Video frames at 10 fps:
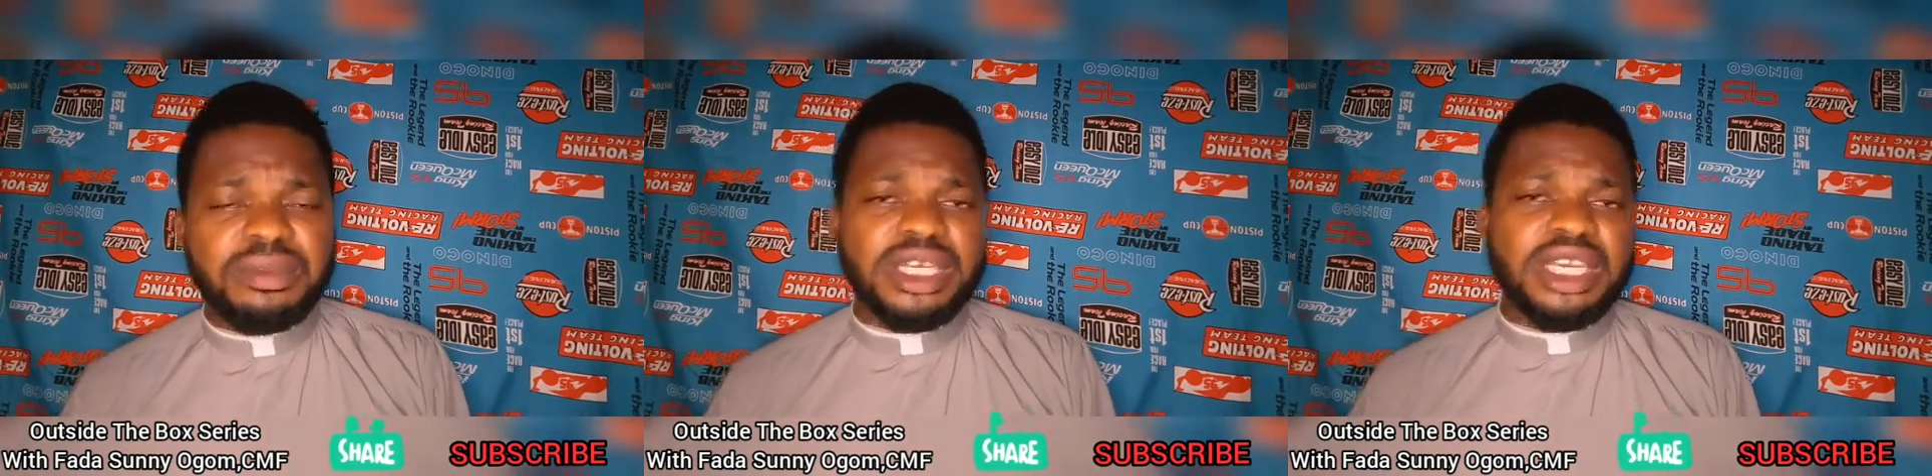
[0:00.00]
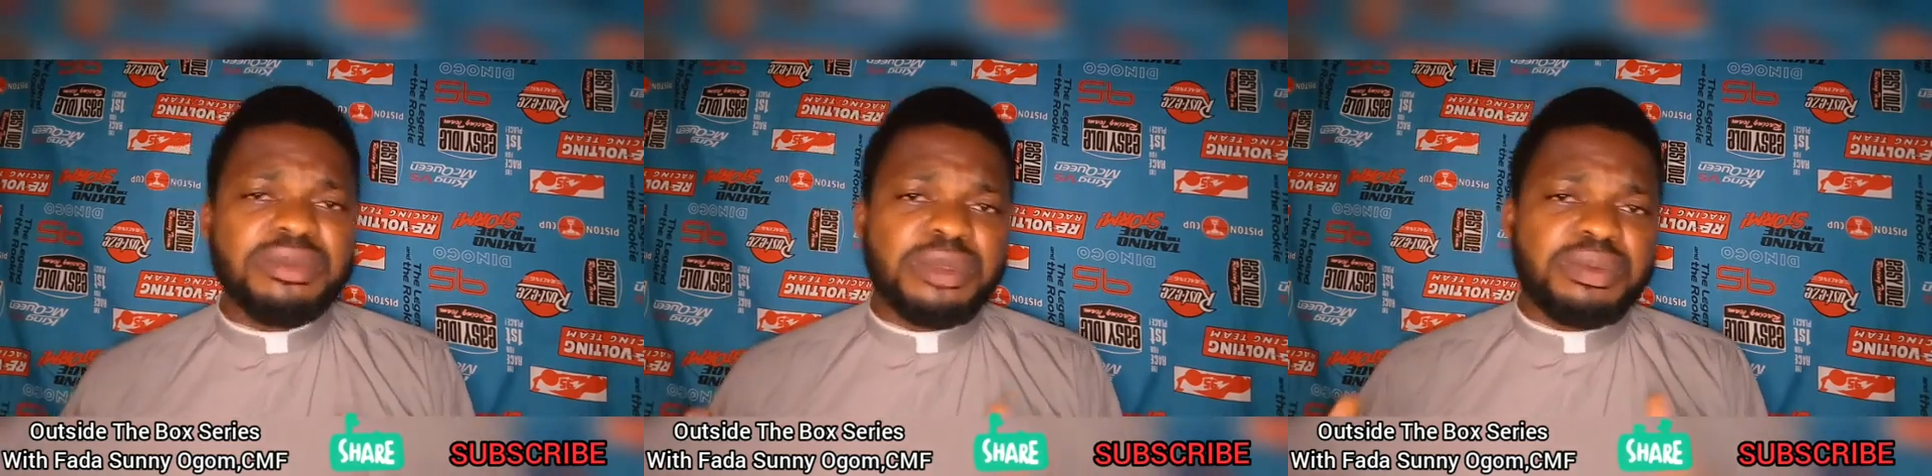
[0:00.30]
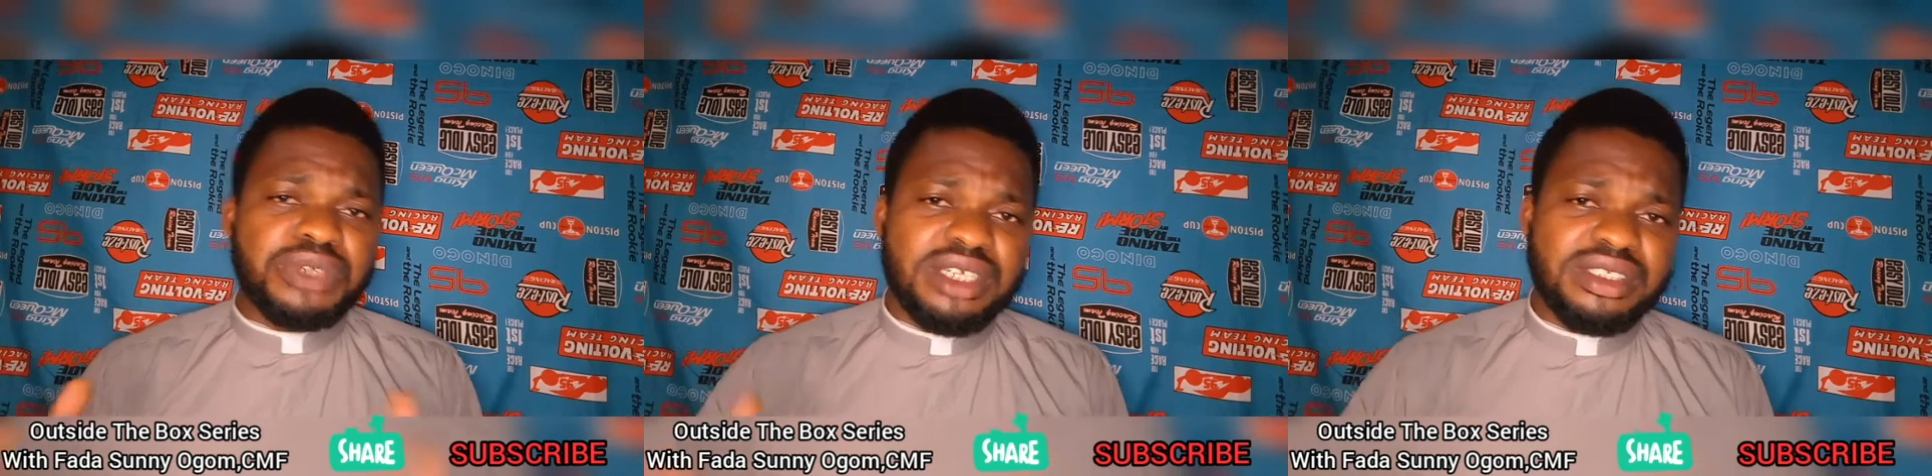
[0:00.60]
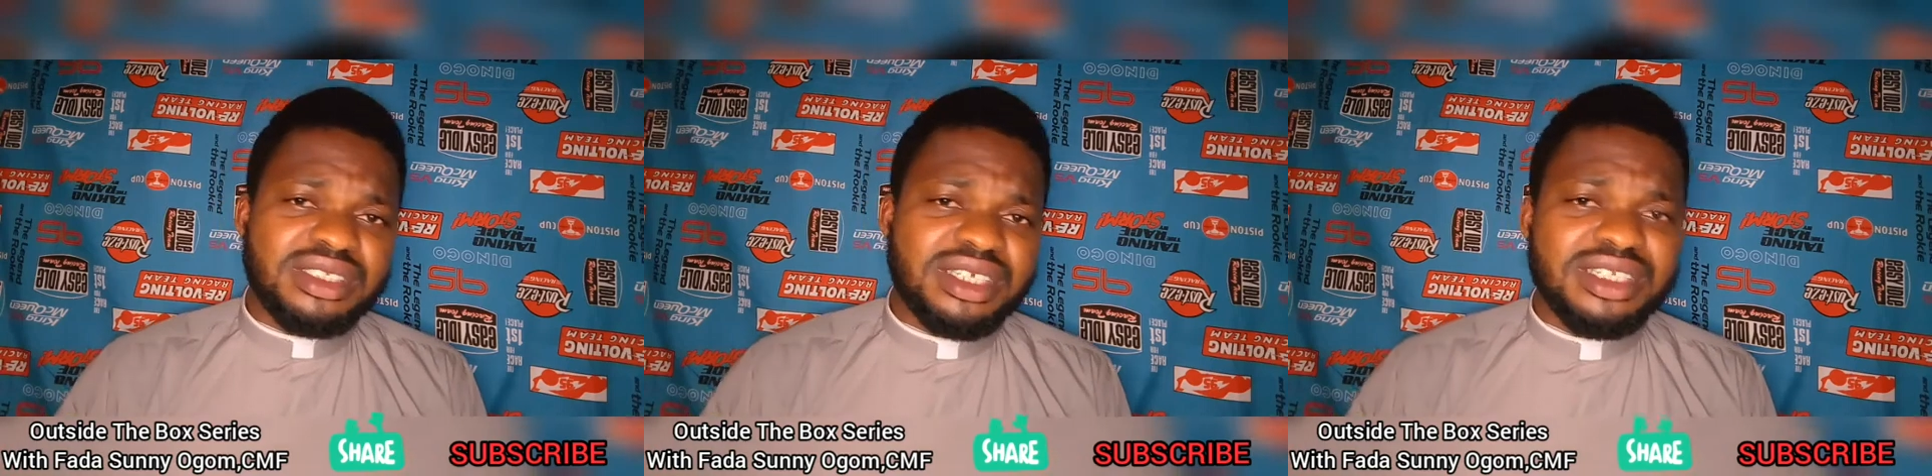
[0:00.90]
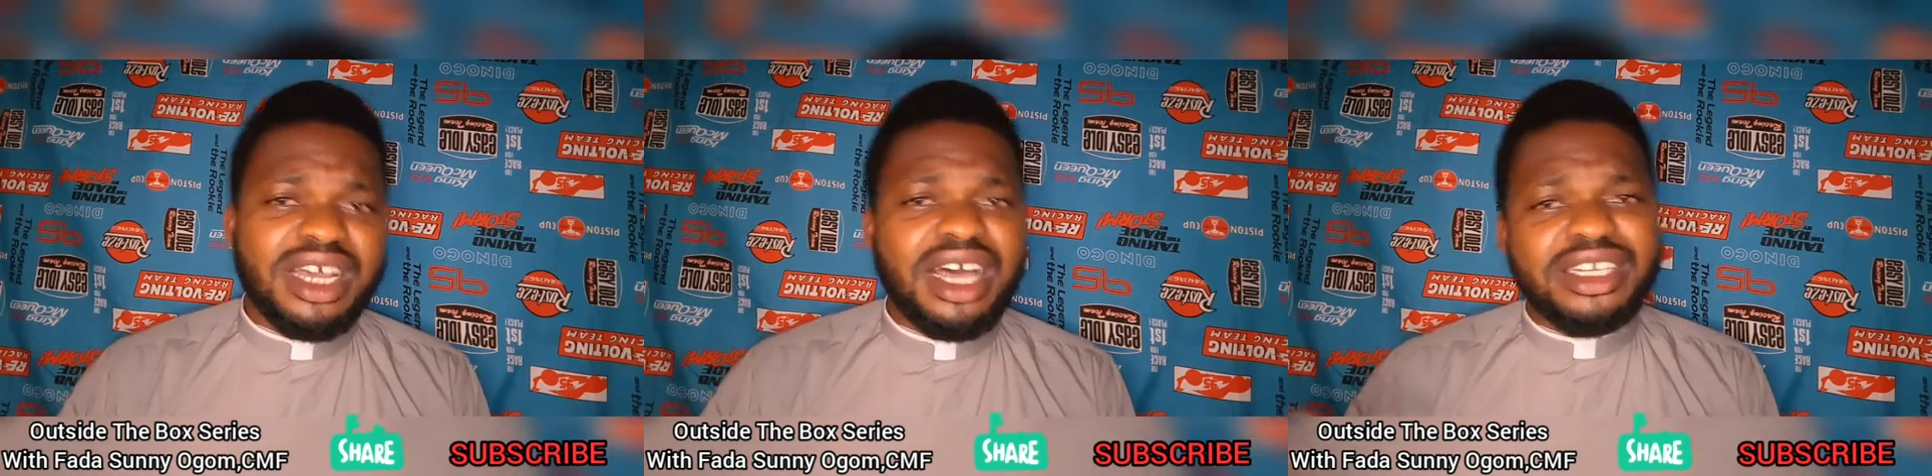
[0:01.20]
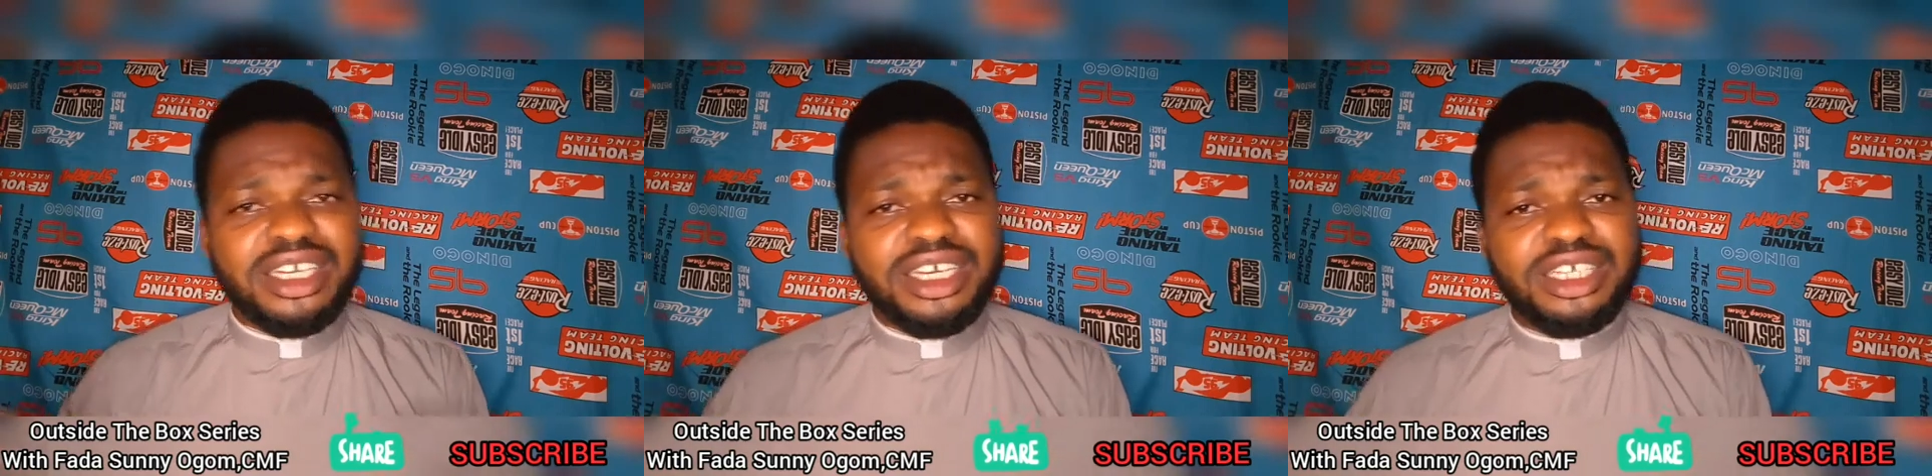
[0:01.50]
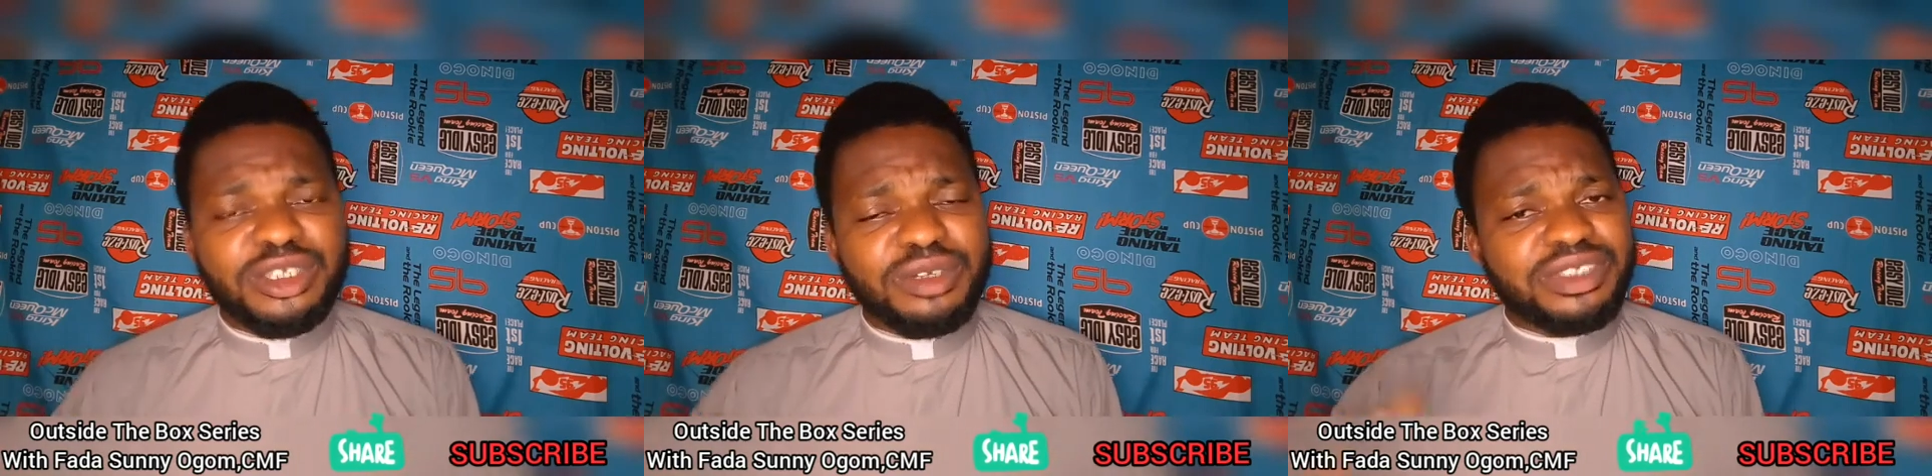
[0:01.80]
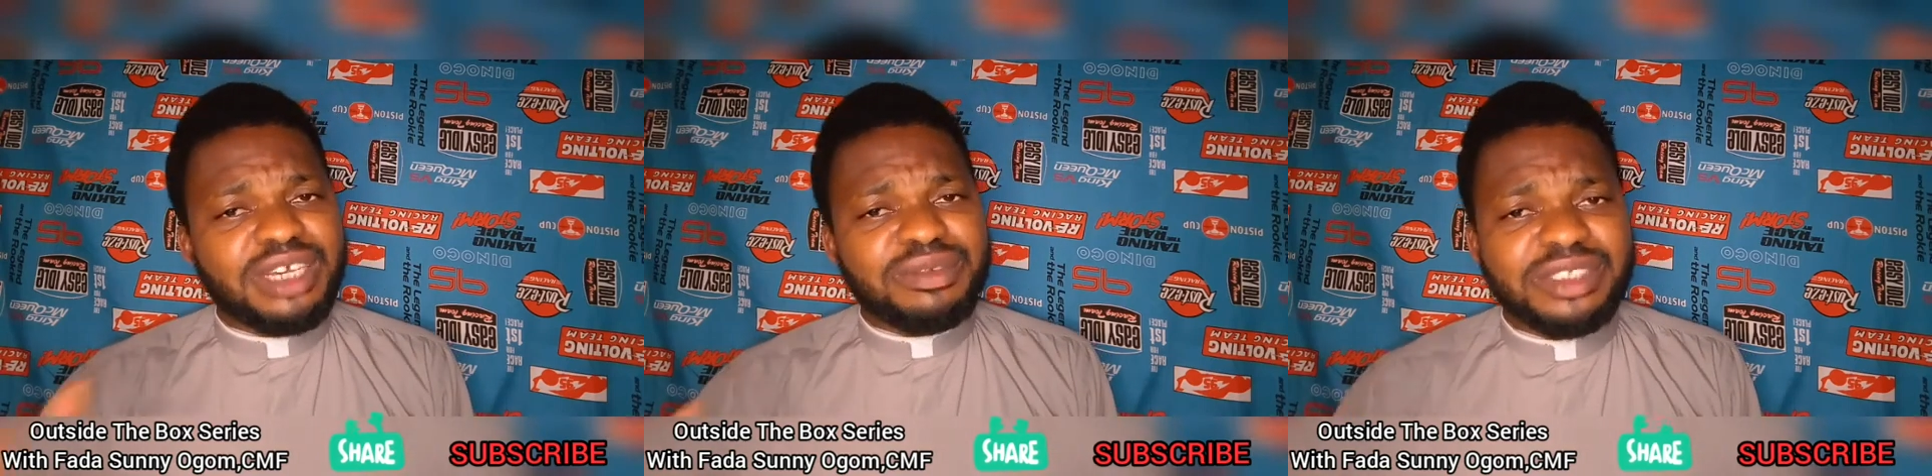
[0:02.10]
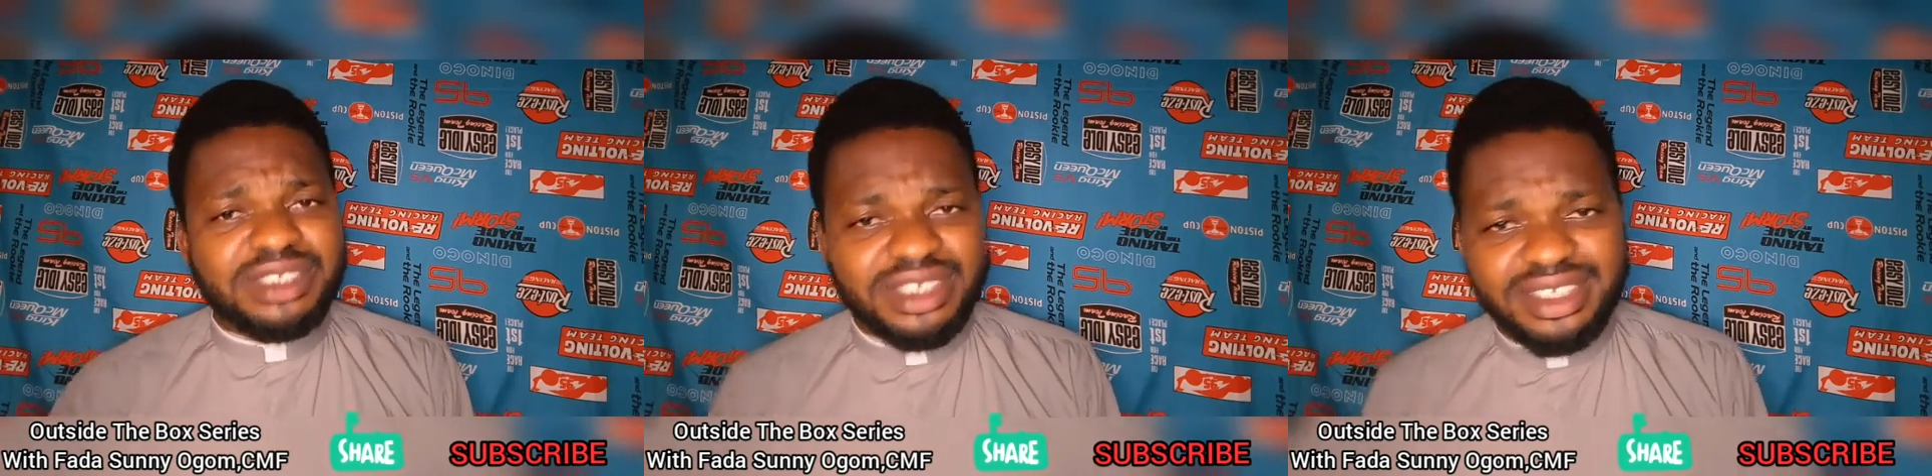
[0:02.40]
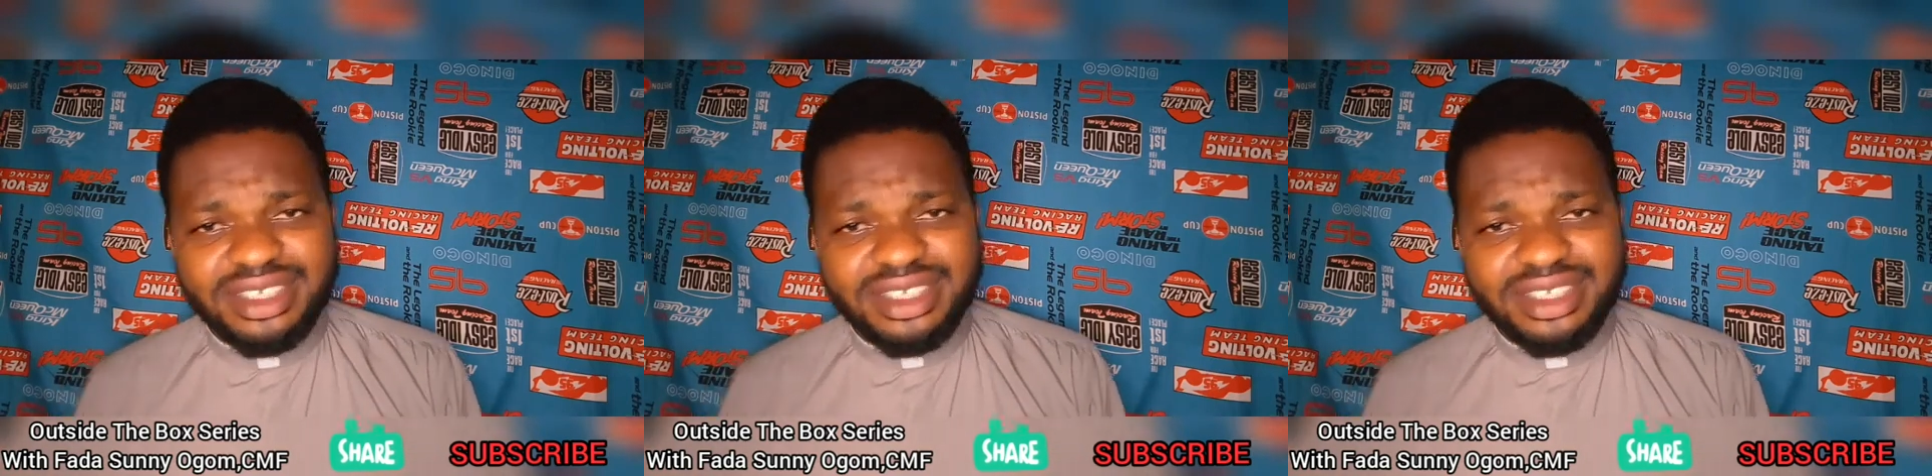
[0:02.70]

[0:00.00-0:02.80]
became the president at the age of 70.